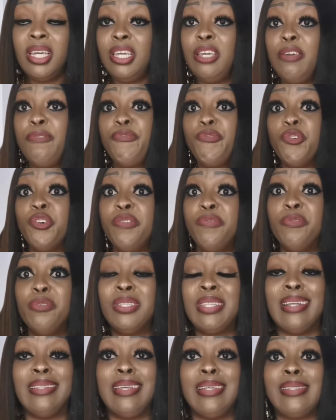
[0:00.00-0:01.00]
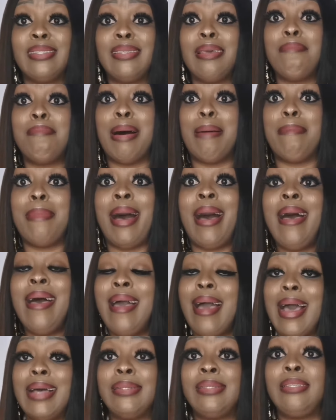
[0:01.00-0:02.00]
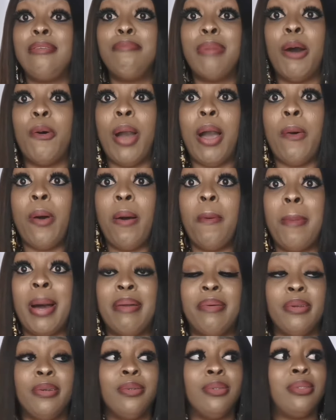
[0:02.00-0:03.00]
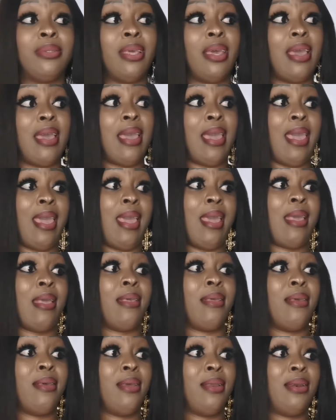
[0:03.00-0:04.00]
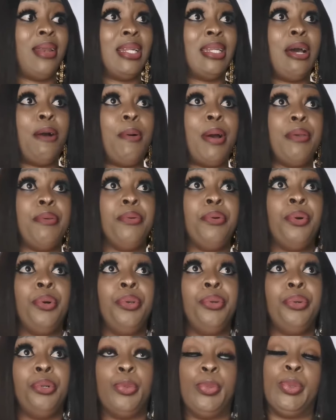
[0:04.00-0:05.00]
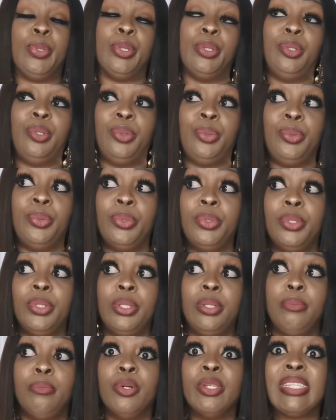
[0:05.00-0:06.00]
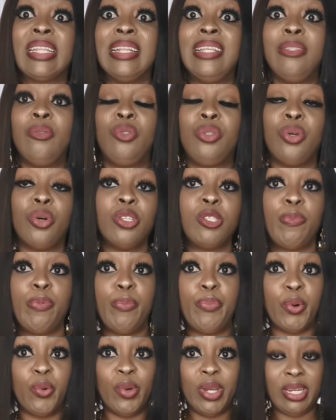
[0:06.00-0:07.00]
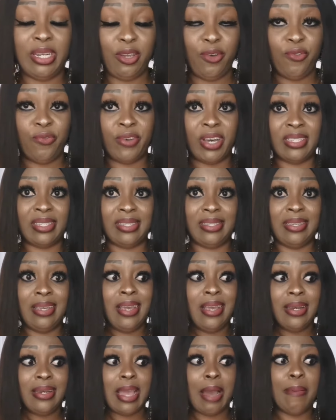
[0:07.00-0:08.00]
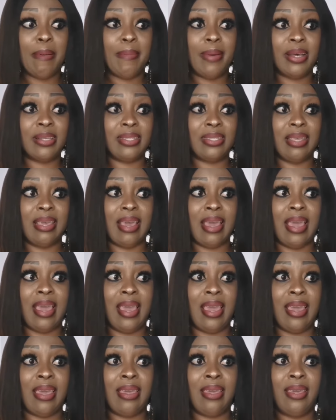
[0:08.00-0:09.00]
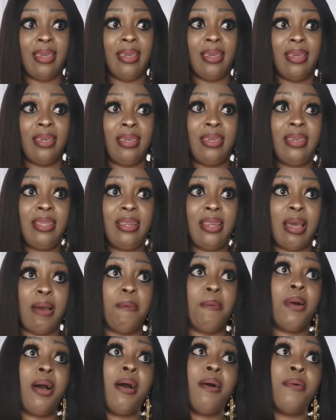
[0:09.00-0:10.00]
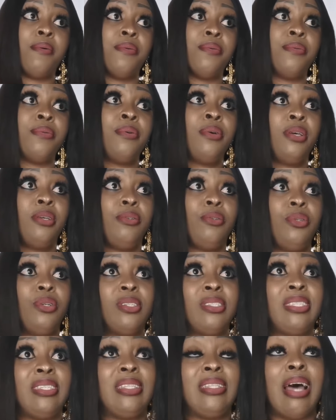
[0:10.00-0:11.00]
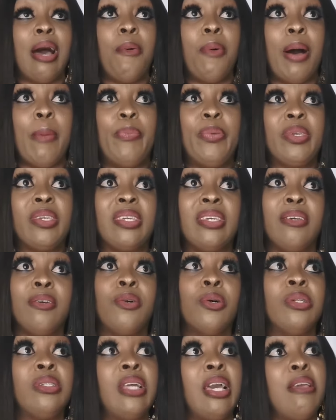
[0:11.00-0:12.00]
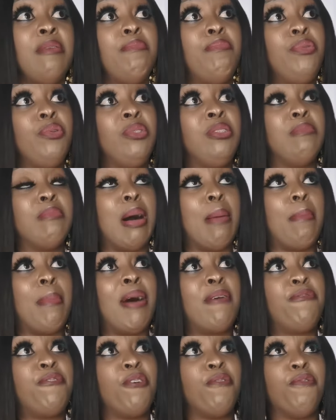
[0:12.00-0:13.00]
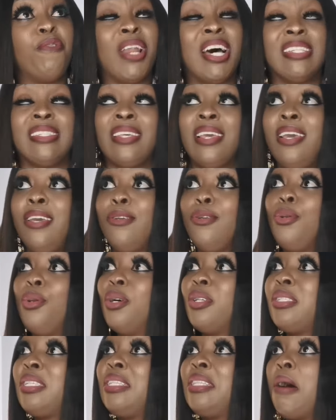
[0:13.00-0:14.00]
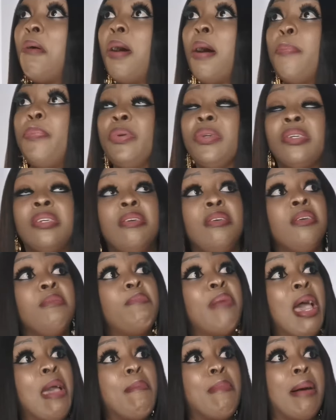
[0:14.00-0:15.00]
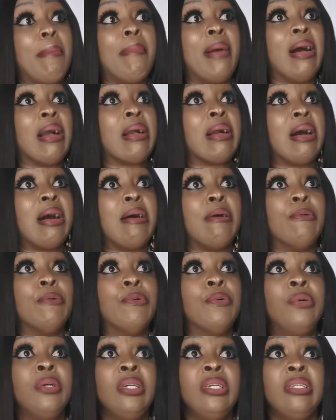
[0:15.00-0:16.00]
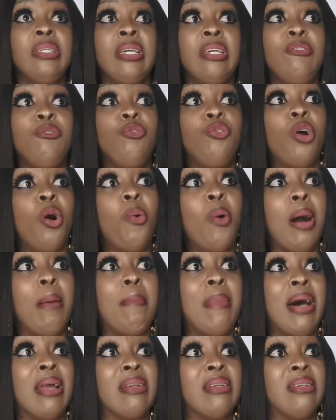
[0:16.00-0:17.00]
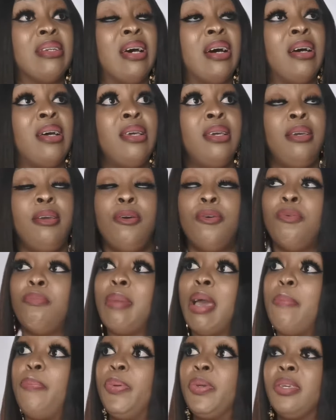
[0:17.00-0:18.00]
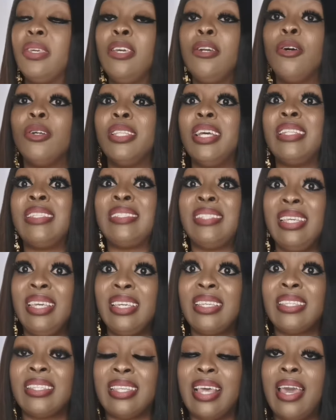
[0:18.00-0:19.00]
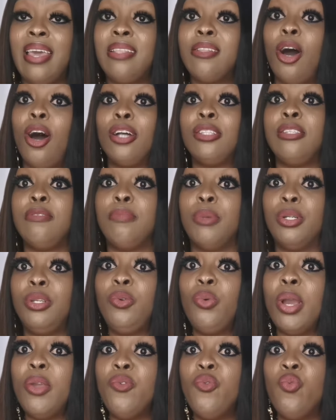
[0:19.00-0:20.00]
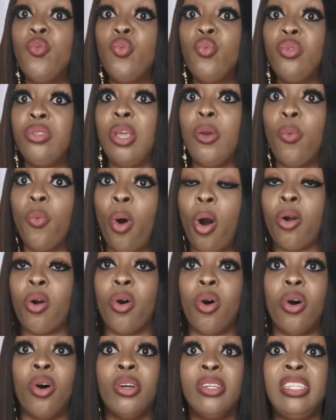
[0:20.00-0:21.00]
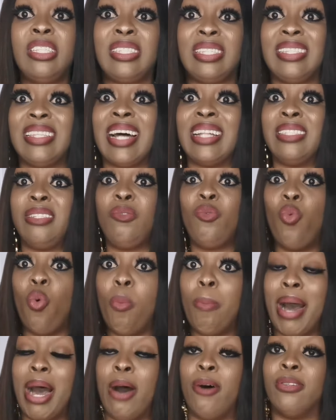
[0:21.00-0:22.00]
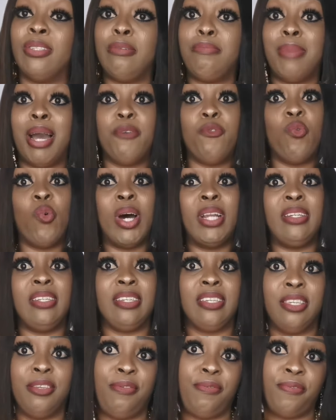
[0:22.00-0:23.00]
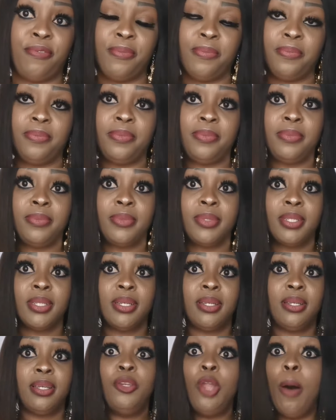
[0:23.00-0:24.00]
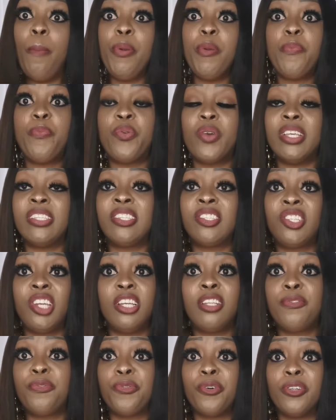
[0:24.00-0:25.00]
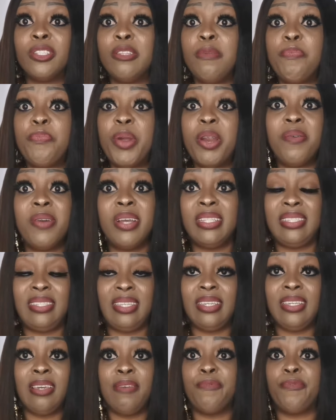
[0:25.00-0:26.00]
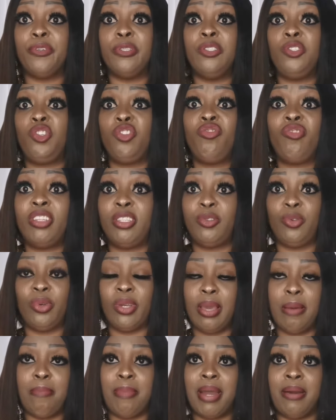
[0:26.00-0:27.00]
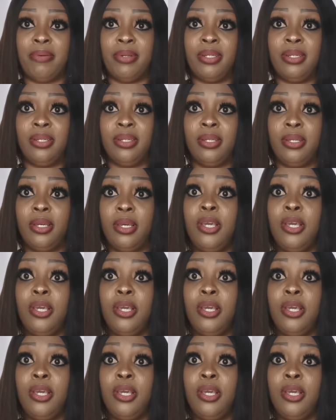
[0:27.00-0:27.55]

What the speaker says: If you even tell them, say, mama, I see my wife, I want to marry, go say, eh. Now that one you go Europe, go do. Mostly those people where they oversee, their mama say, eh. He na wa oh, you not see that one picking, go there, he build the mama for flat. You not see that one picking, he buy mama cow, and you don't want marry now. Hey, oh, my pick. He go, they think, say, all the money where you, they work or anything, now the woman or the man you want, they give. Not be prestige for the parents again, for the children to get married.